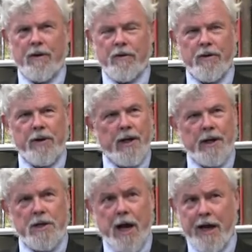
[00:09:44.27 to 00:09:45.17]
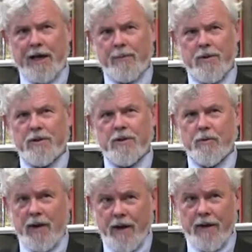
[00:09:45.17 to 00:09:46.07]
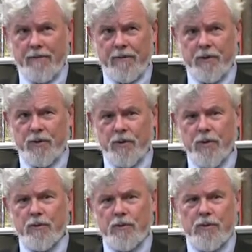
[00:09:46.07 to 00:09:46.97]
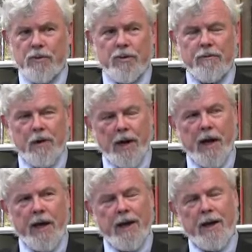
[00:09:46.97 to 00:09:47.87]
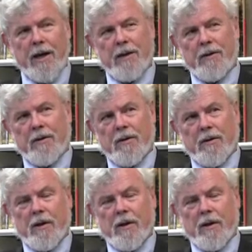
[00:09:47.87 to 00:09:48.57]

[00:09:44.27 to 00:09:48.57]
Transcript: earlier than any documents that we have and so you you're sort of relying on